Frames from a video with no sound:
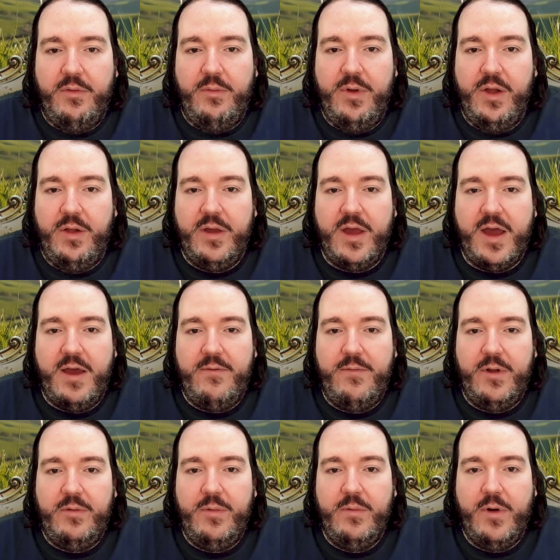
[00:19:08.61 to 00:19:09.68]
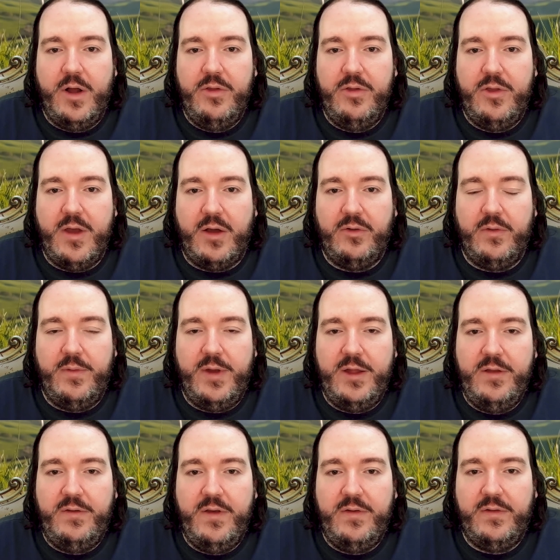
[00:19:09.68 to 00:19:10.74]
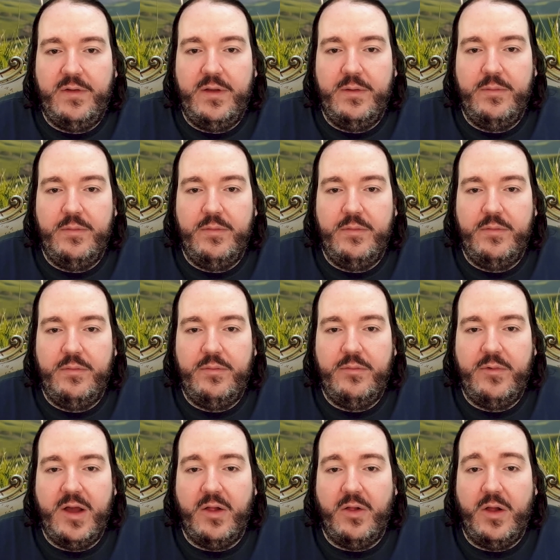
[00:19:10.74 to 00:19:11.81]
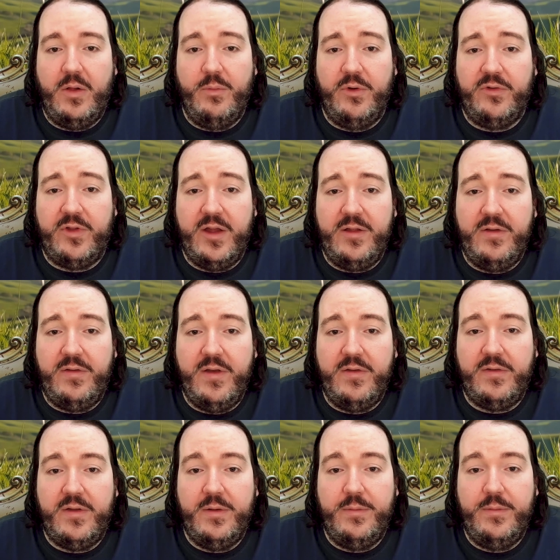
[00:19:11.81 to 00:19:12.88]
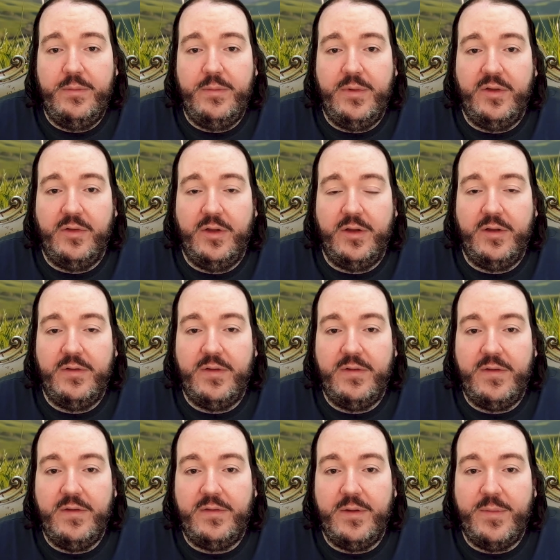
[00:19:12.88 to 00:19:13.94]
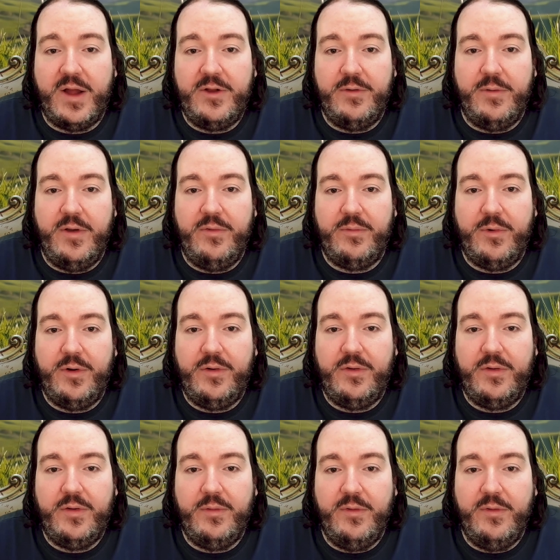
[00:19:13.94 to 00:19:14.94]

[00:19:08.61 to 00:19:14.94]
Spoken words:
We'll have what we want out of any system, well, almost any system, as long as the system otherwise works,